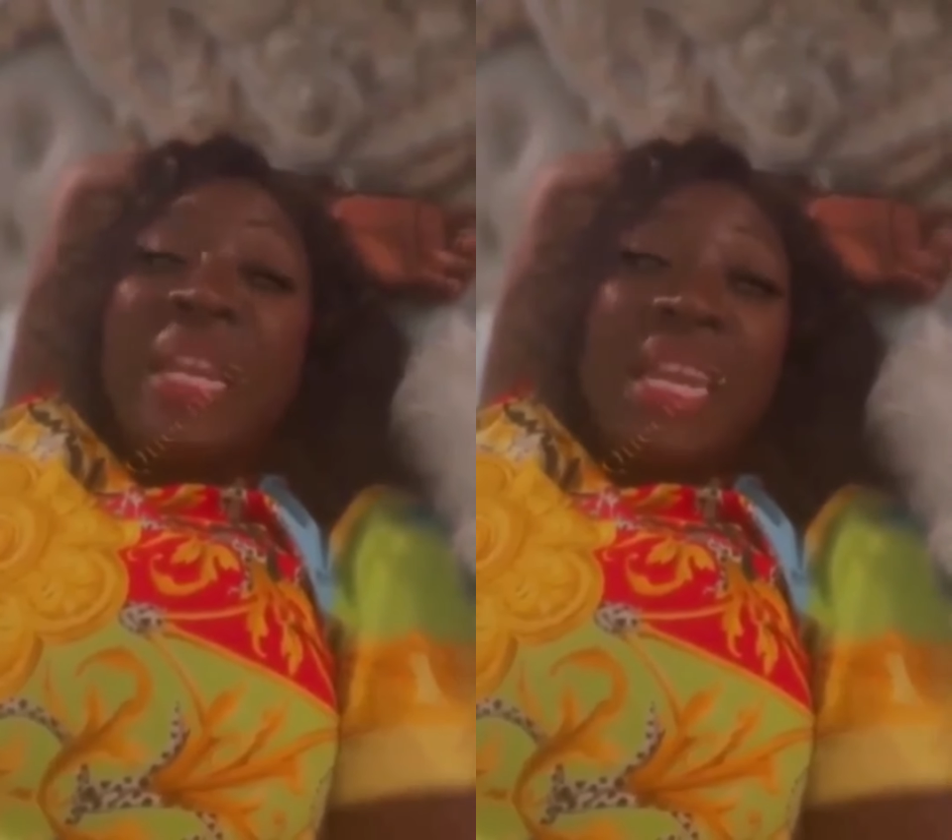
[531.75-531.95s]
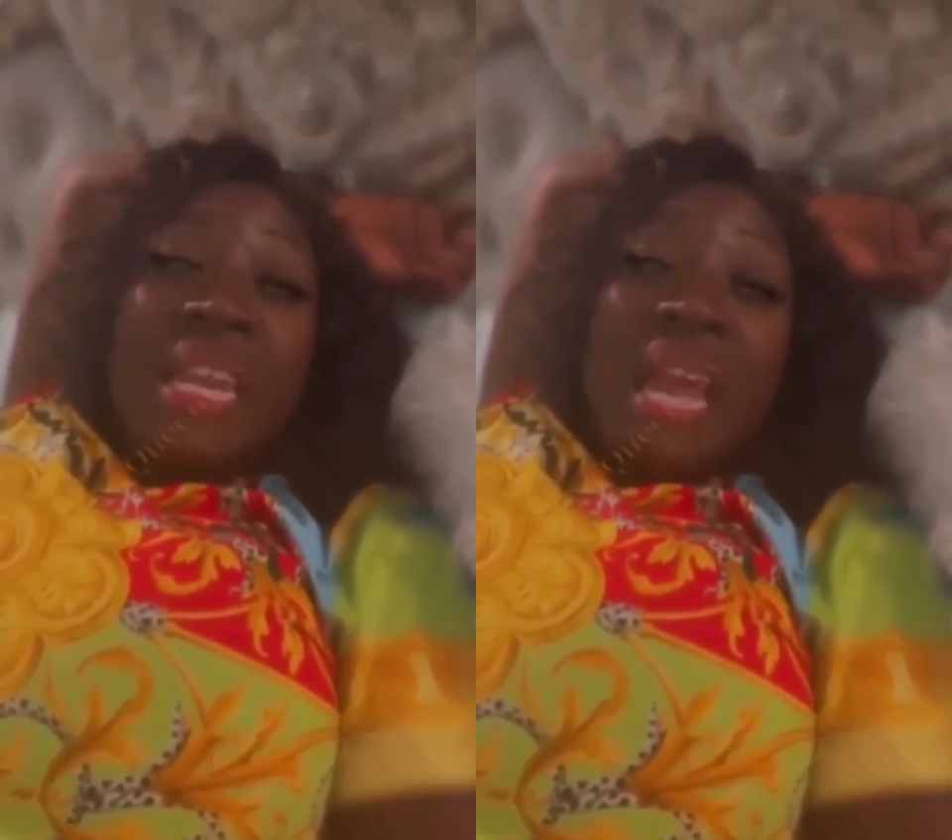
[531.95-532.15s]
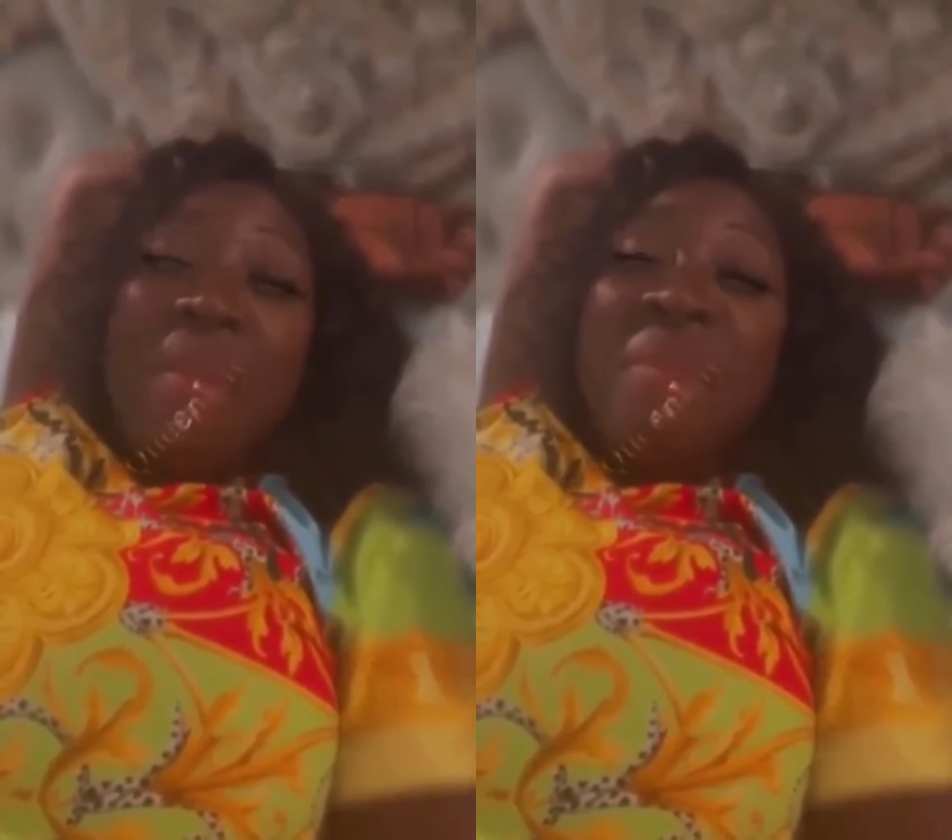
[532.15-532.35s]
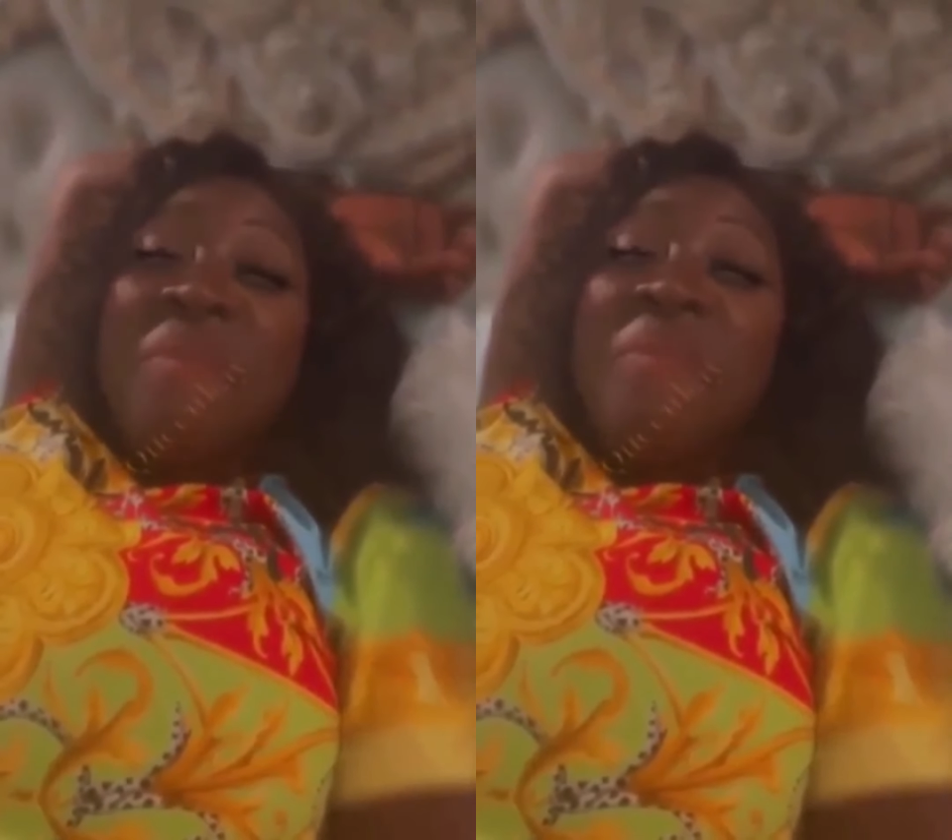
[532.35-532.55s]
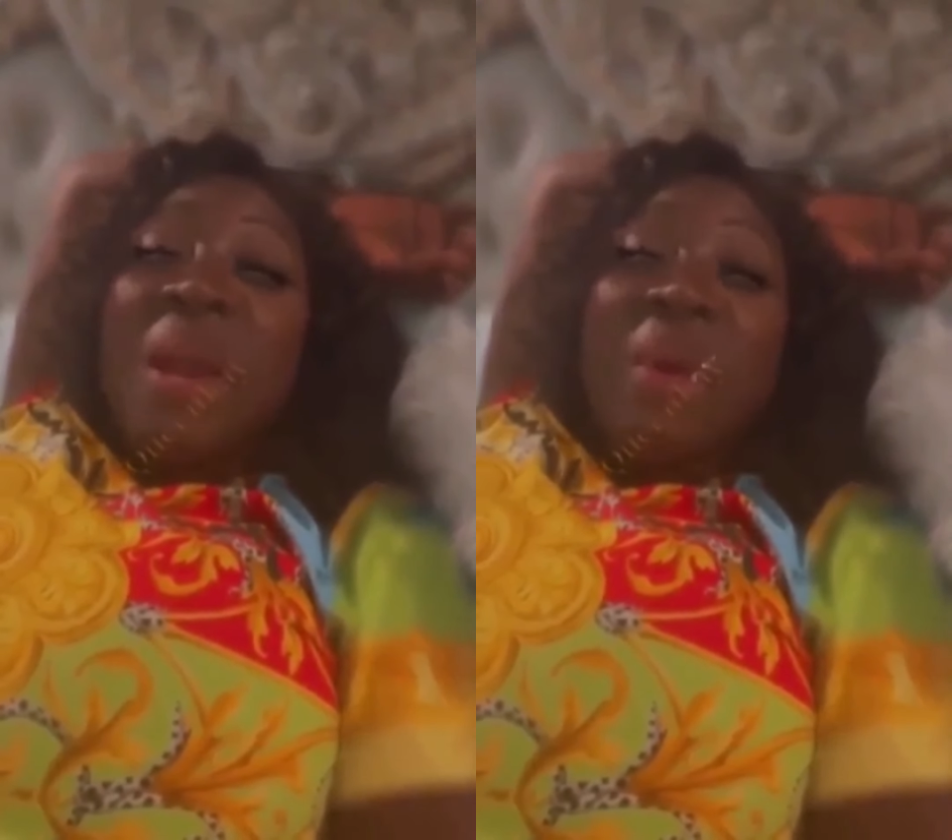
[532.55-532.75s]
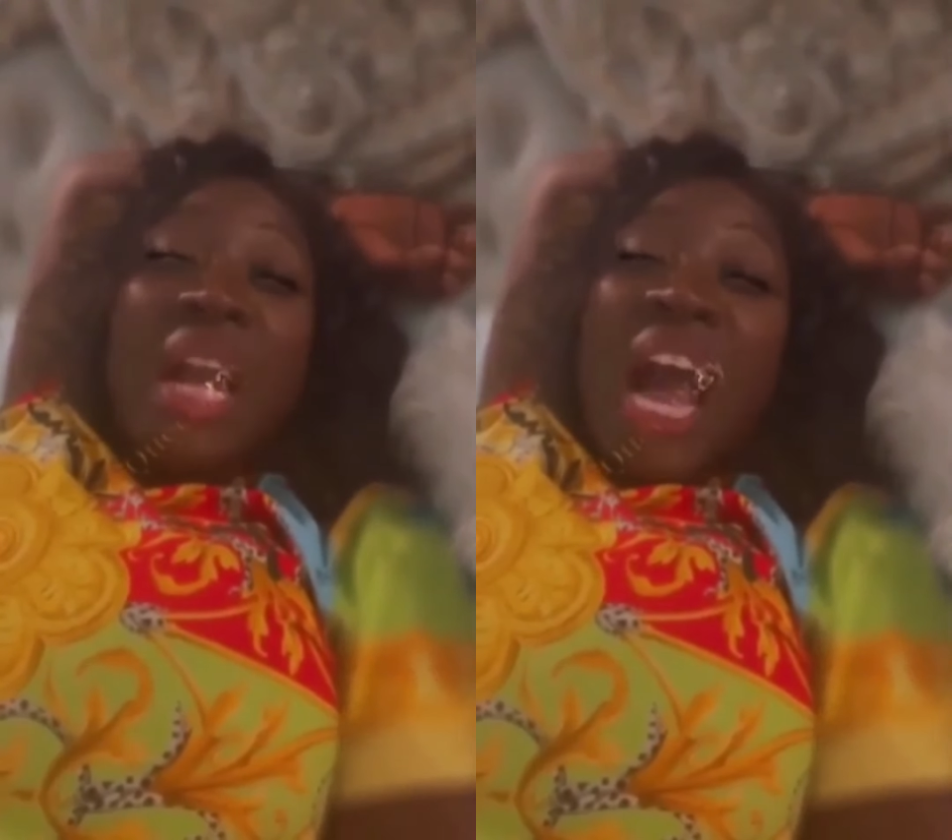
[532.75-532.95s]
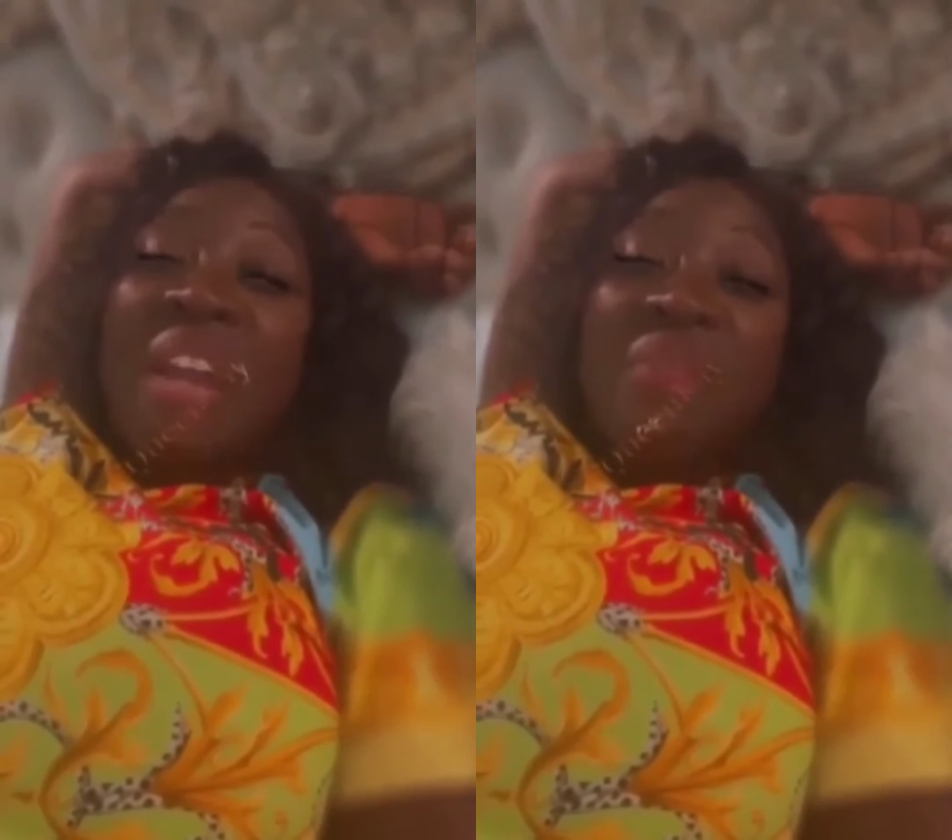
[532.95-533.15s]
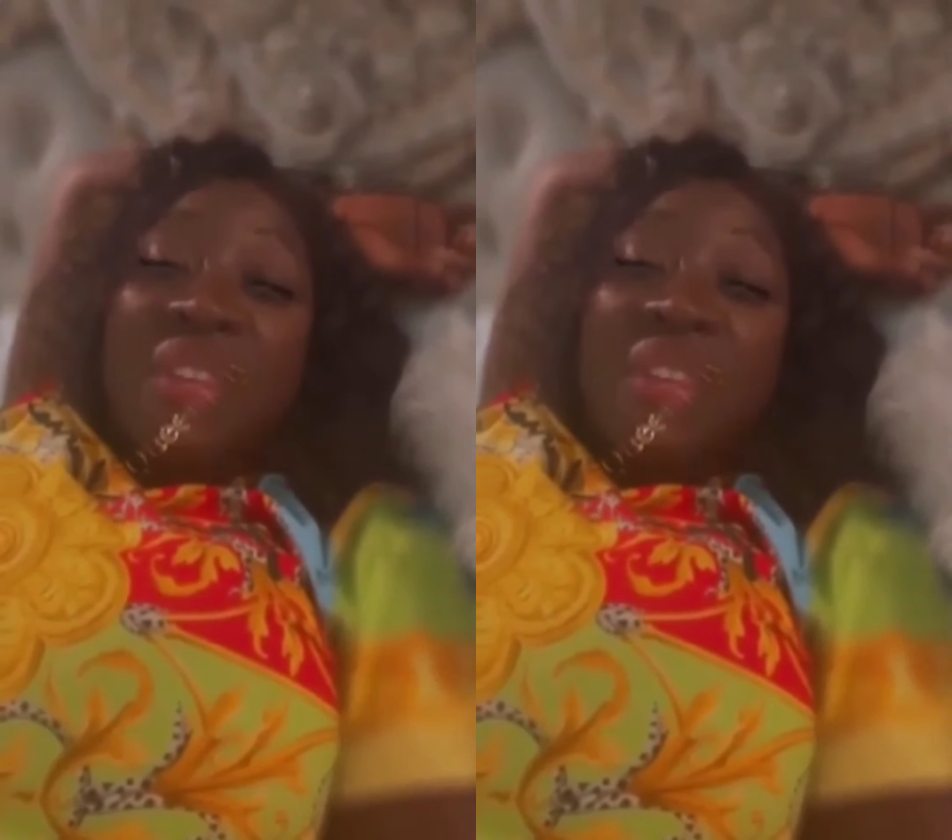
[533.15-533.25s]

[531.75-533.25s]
I'm is a happy lady.